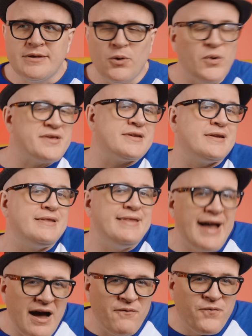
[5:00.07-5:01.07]
It wasn't
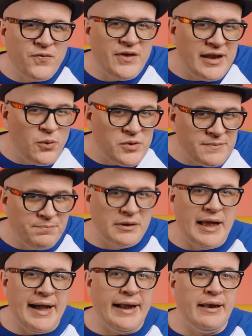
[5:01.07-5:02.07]
enough that he was
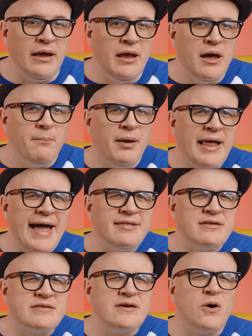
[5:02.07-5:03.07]
blind. Paul
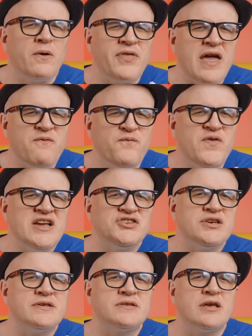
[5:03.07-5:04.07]
had to deal with a
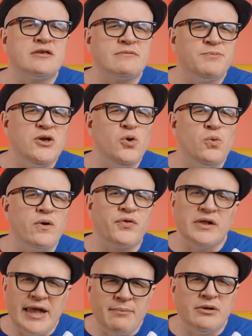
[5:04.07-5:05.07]
vicious dispute
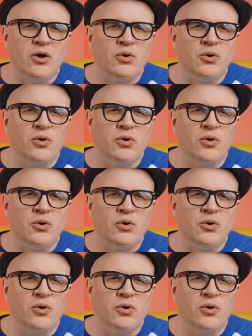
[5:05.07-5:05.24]
with label